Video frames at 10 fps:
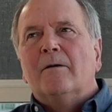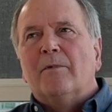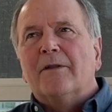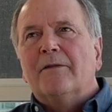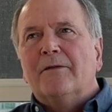
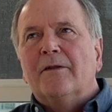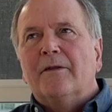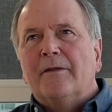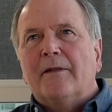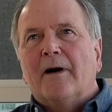But
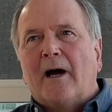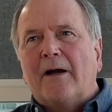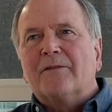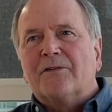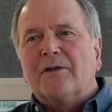I
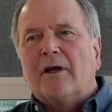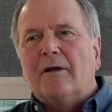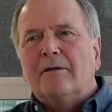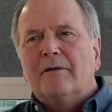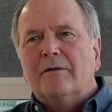have to
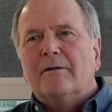say,